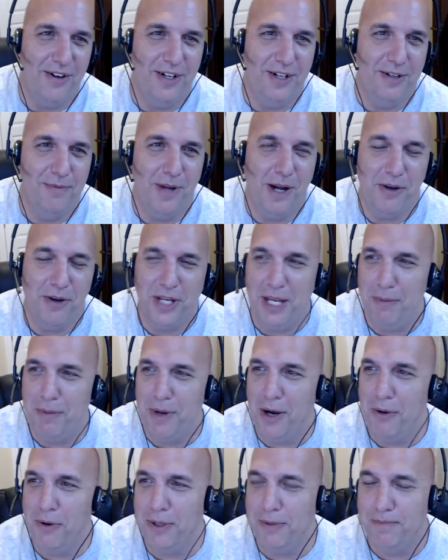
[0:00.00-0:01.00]
um, I'll keep
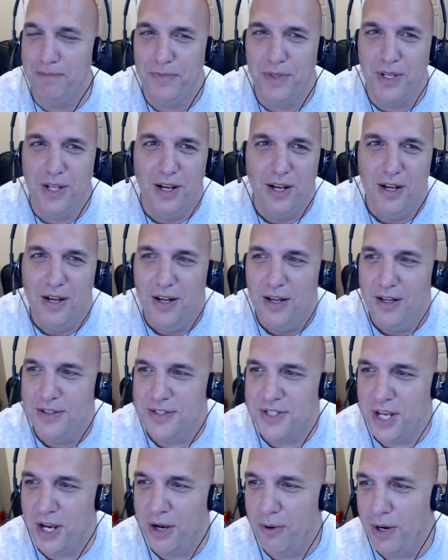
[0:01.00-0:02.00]
going.
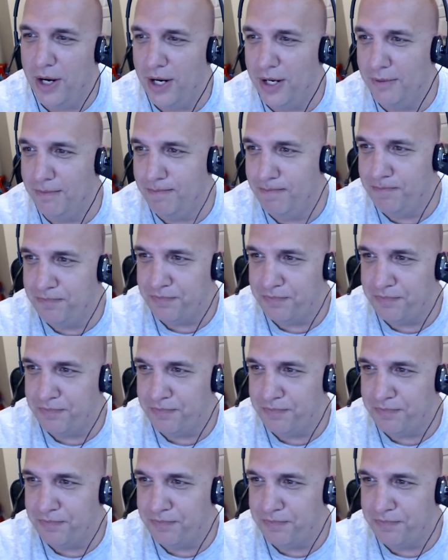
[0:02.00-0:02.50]
So um,